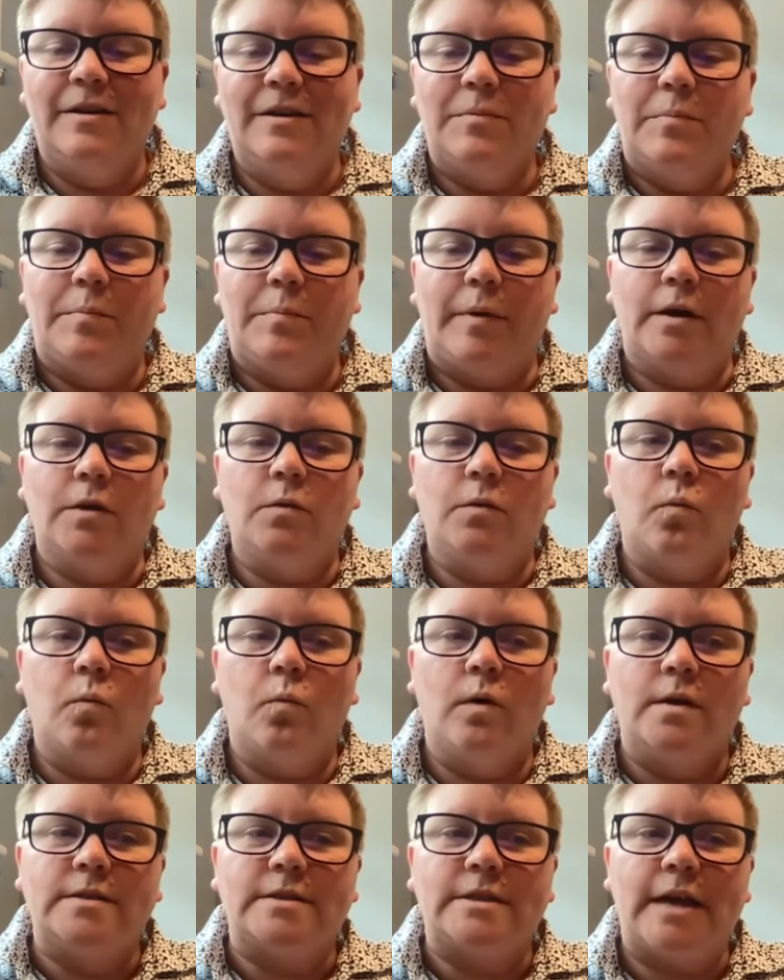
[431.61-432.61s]
But
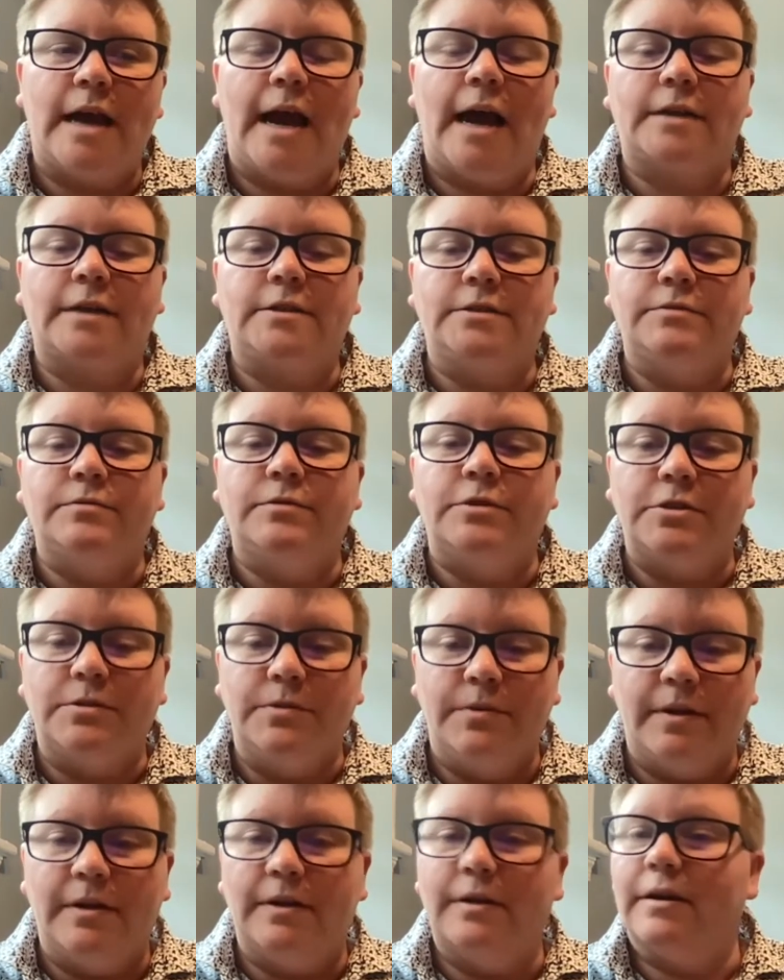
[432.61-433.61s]
once active
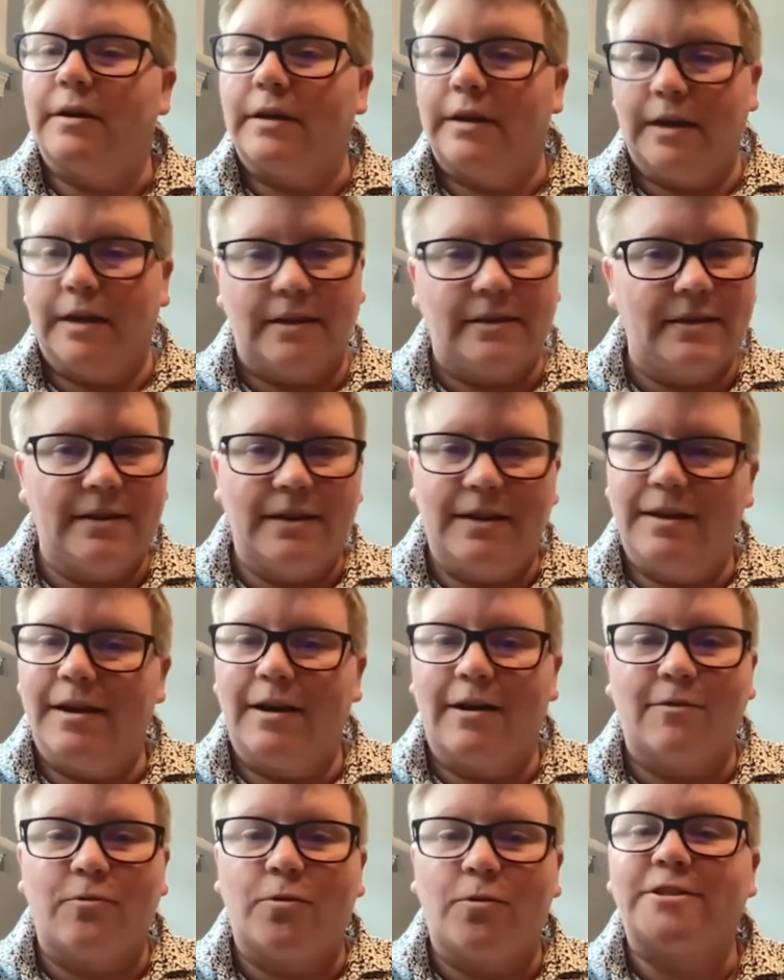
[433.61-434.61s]
duty, again,
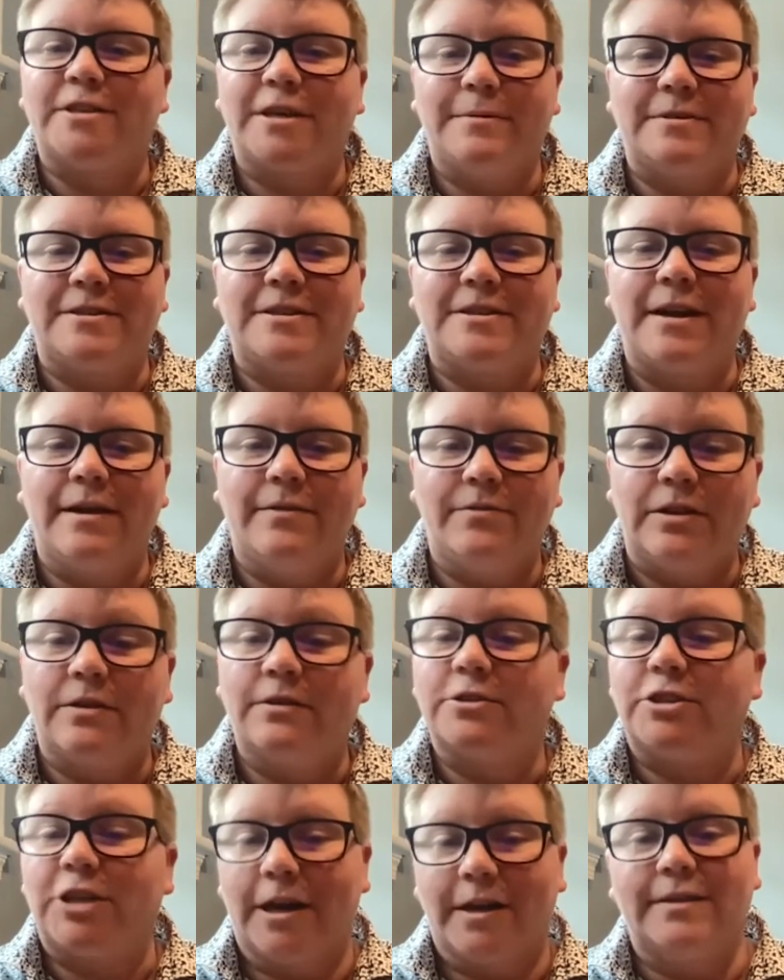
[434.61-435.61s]
Air Force, same as the Navy, they're
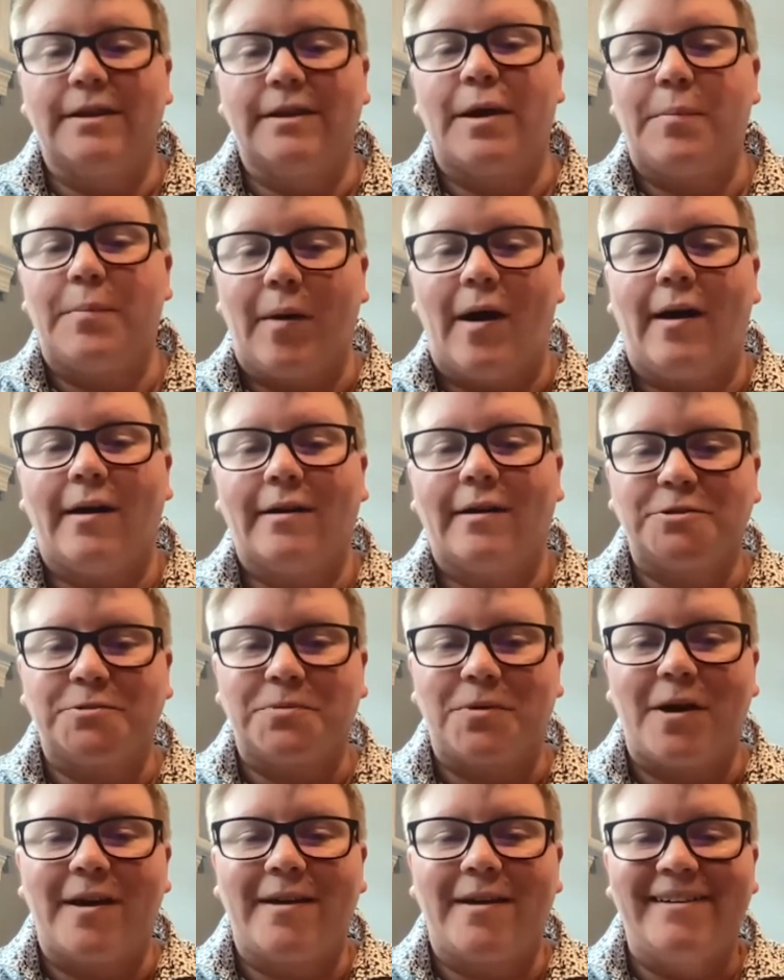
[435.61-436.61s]
checking that box,
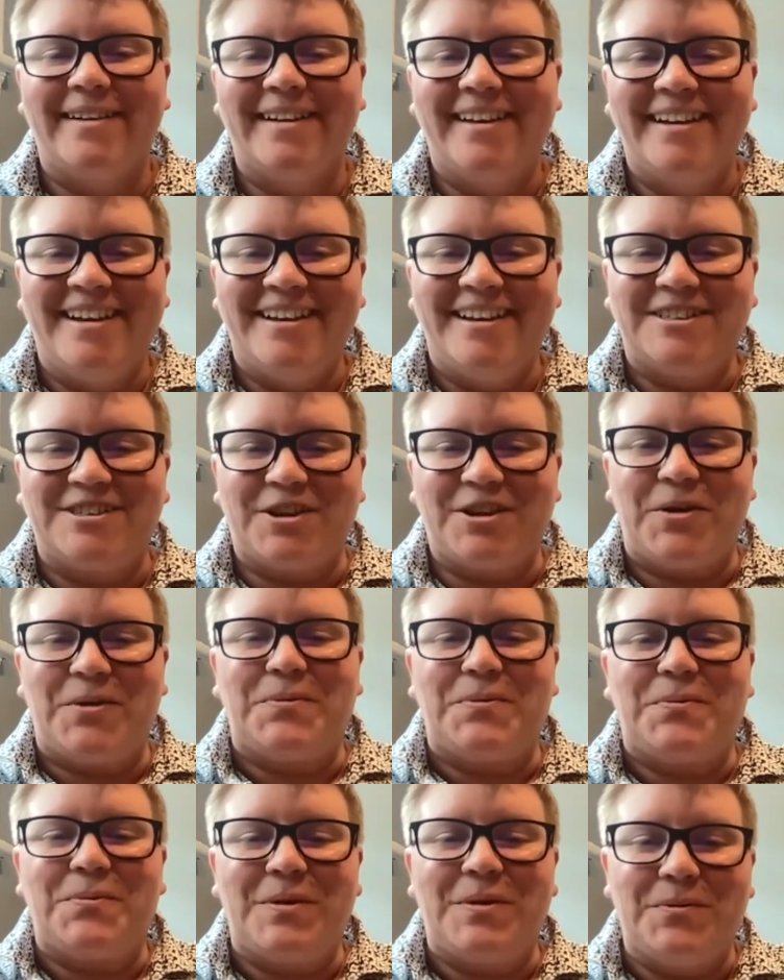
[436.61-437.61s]
right?
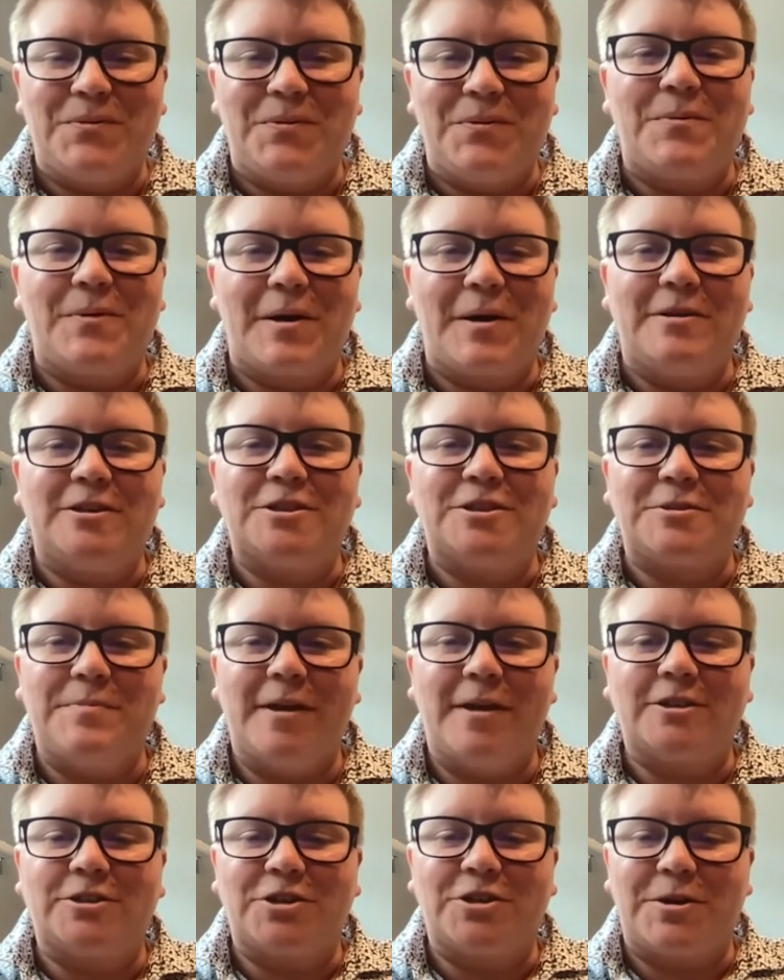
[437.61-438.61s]
So we want to just
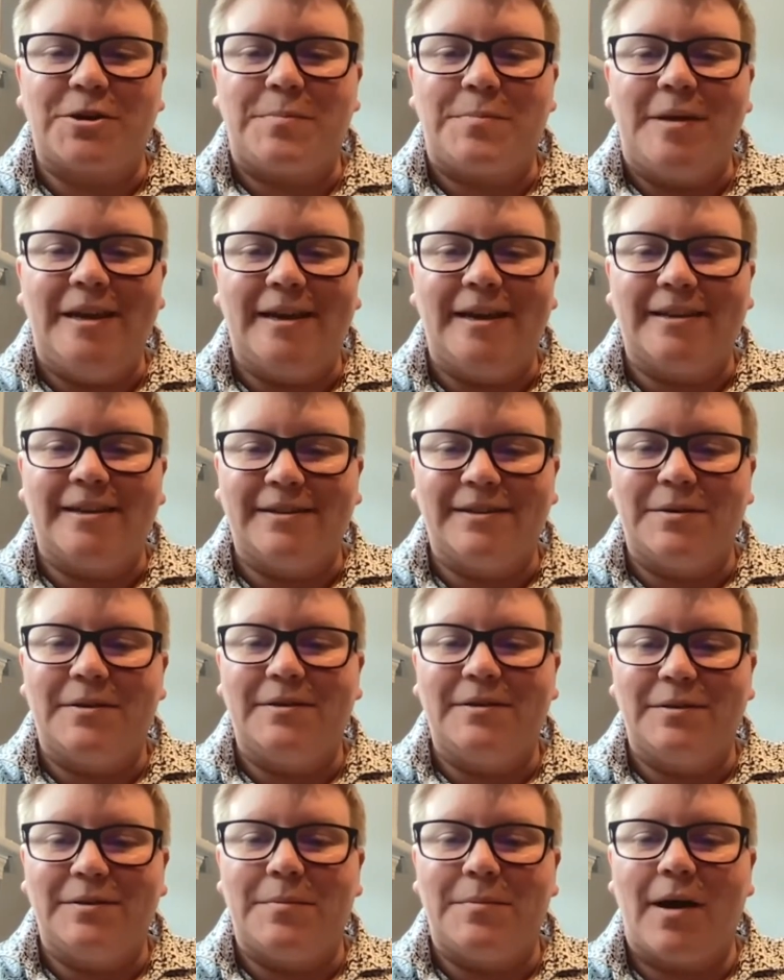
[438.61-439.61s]
make sure, a peek
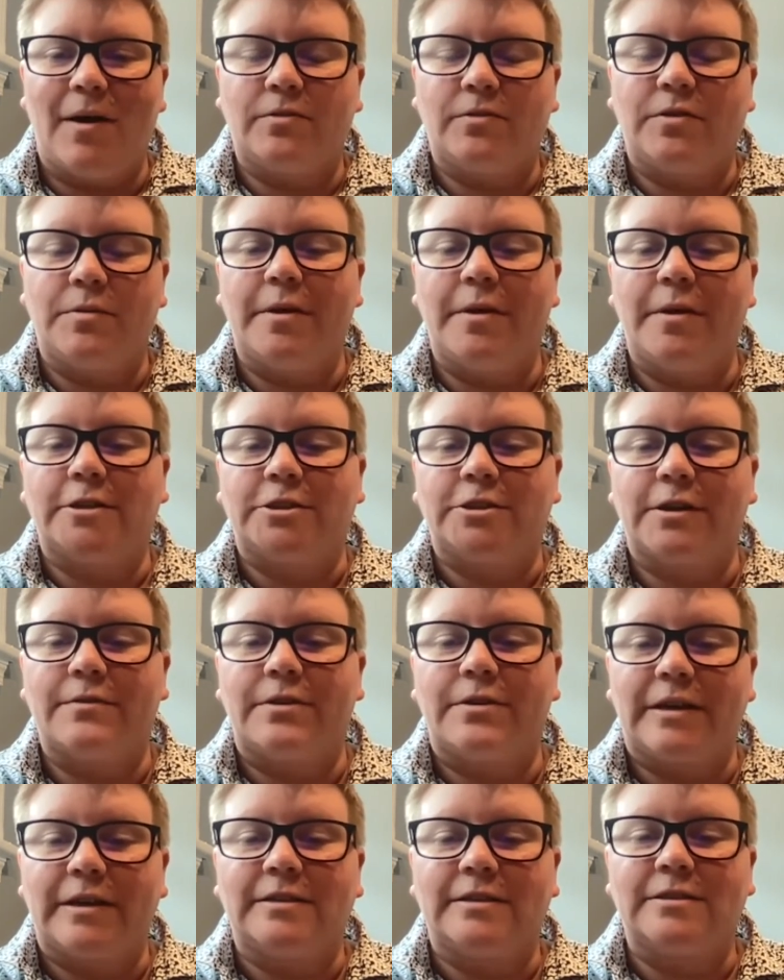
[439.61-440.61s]
in the mouth to make sure
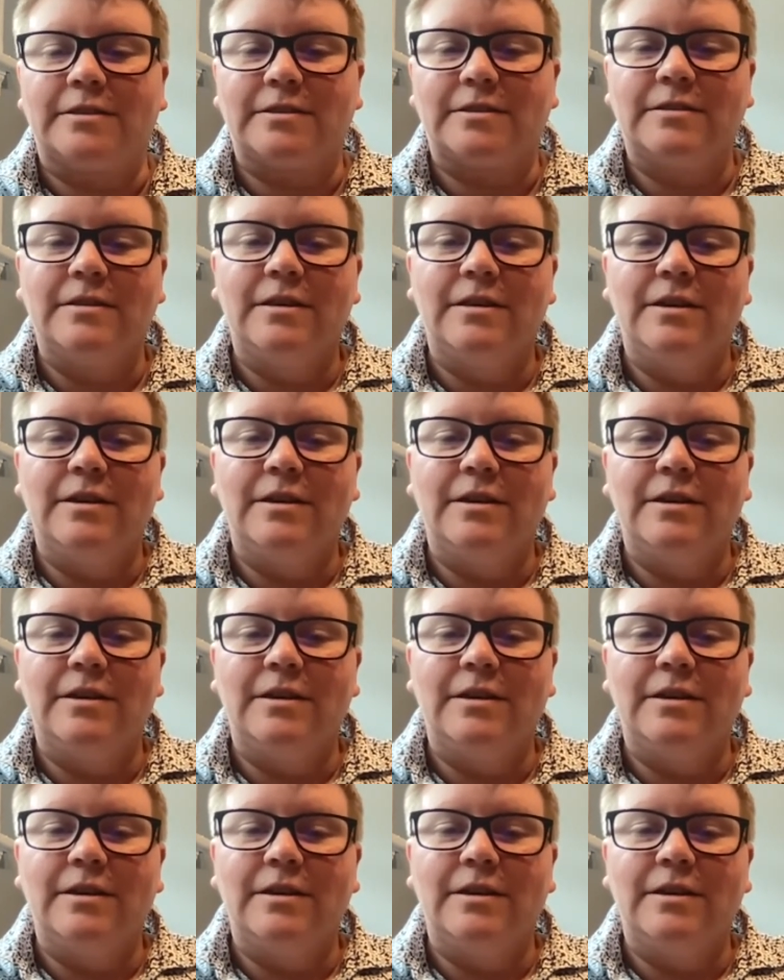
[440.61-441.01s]
everything's